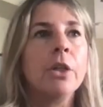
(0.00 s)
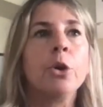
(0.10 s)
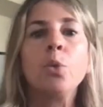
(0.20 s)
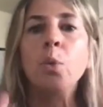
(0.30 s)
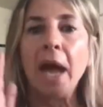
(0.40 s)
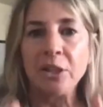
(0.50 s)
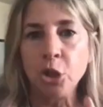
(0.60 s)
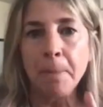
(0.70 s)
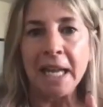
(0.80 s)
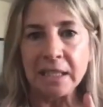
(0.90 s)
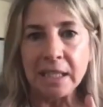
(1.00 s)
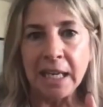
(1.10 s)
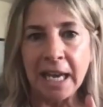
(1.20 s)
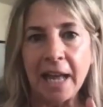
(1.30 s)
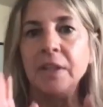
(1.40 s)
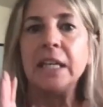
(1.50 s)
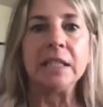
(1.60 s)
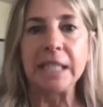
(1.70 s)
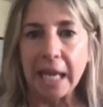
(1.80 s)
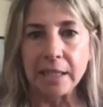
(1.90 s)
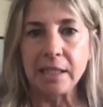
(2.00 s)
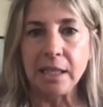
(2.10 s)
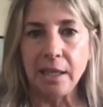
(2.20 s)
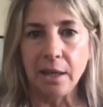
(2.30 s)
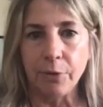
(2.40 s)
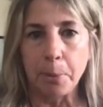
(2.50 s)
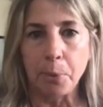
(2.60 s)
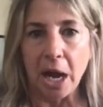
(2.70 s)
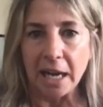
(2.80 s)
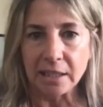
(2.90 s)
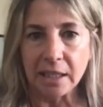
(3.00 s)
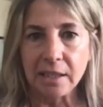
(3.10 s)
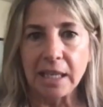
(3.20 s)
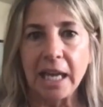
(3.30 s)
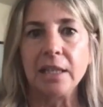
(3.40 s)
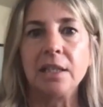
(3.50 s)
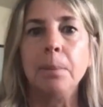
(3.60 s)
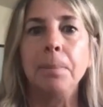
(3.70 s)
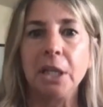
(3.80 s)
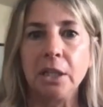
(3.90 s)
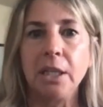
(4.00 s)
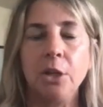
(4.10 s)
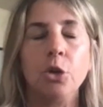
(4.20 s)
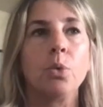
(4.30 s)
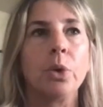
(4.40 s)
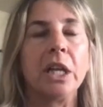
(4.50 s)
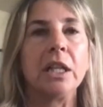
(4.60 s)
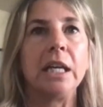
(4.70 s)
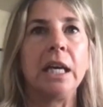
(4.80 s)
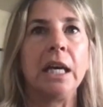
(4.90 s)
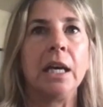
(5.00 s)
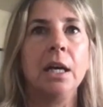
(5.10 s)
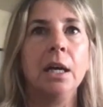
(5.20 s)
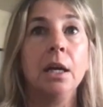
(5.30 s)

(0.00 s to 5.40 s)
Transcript: the regimenting and the intensity of the practice and its ability to really